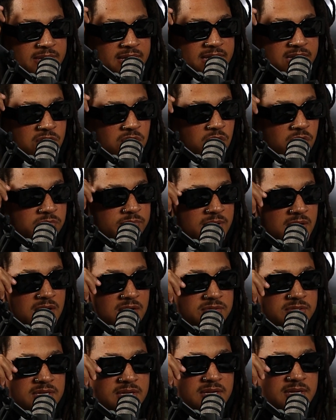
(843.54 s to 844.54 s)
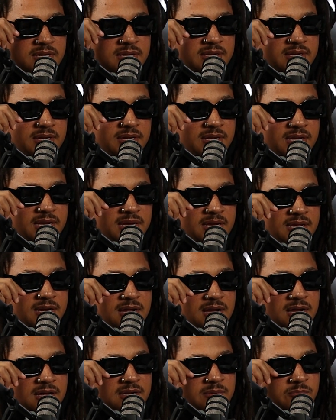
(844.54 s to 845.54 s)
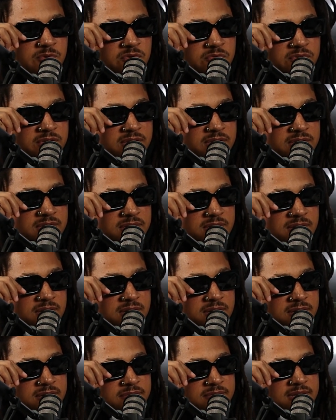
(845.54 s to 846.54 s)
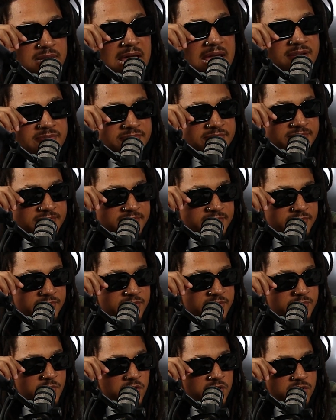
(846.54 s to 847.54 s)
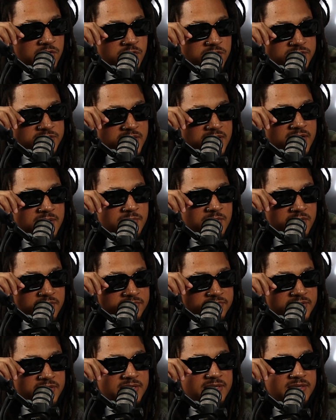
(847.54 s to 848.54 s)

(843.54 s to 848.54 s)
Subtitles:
played Goldmouth in the movie Life. With Martin Lawrence and Eddie Murphy.